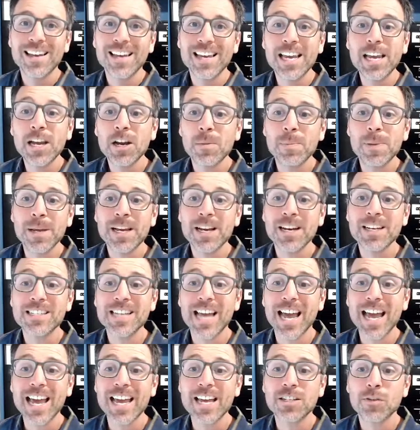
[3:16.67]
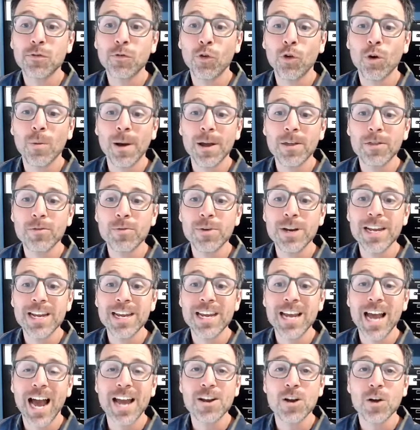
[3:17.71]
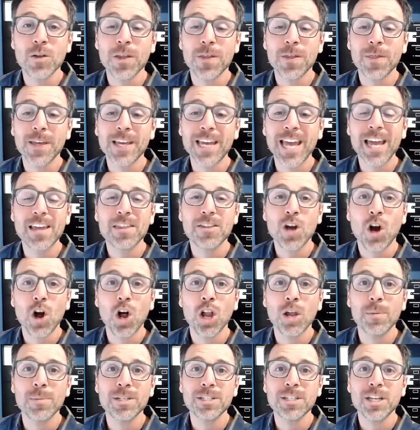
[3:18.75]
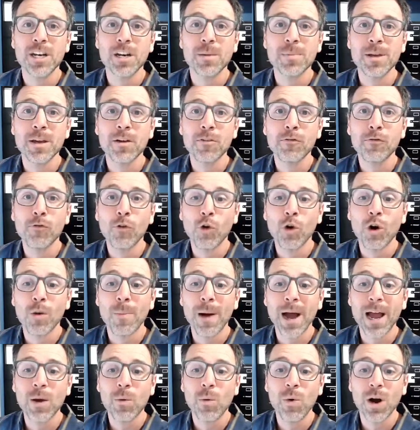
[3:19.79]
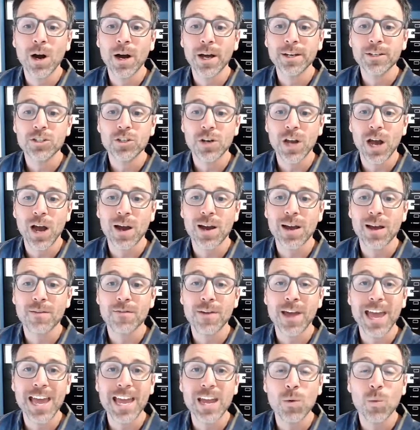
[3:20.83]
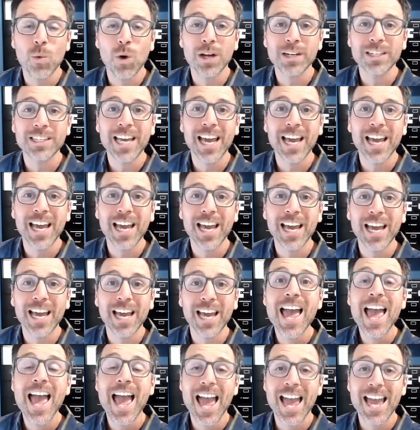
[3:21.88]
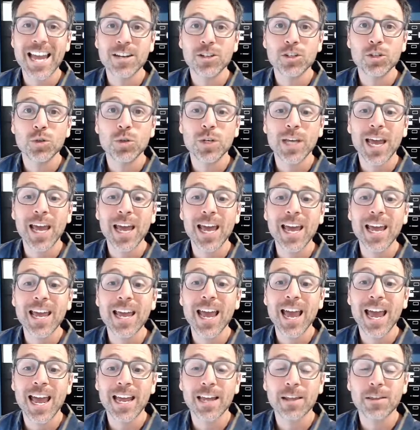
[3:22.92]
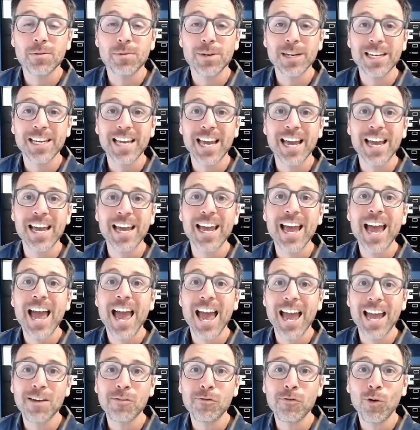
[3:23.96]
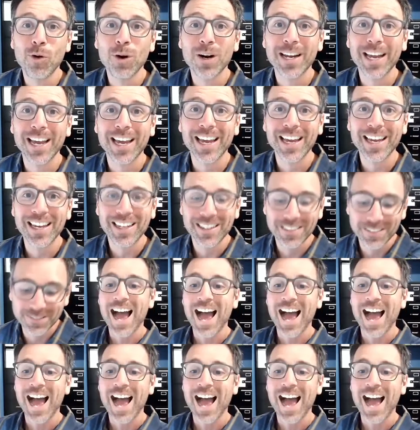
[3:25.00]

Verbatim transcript: Here, because A is a 4 by 3, I know that the kth column is going to be a 4 by 1, so now I have a1k, a2k, a3k, a4k.